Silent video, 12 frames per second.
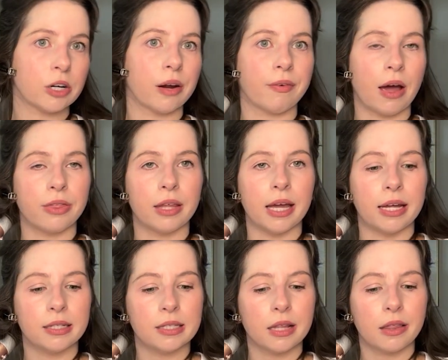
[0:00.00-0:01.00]
sure I've got the
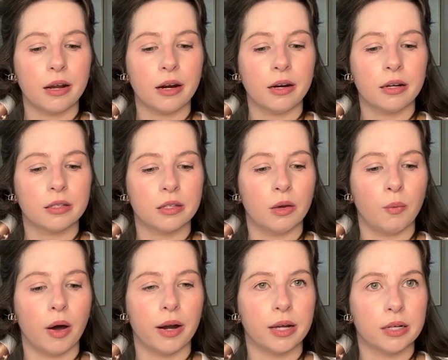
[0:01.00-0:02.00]
ends in there because you
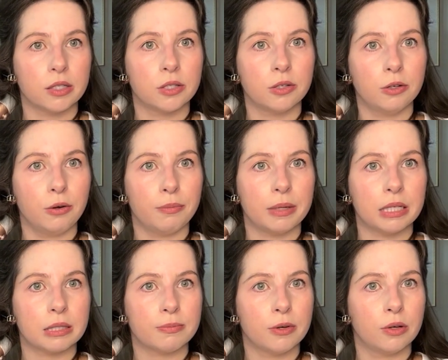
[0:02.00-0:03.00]
want it to be
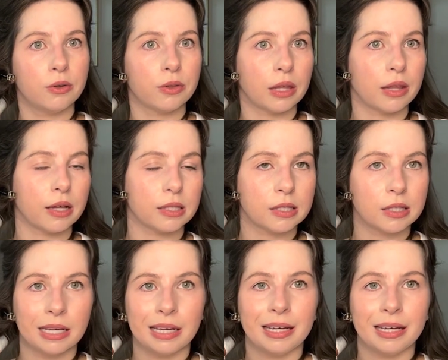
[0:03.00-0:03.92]
smooth, and that's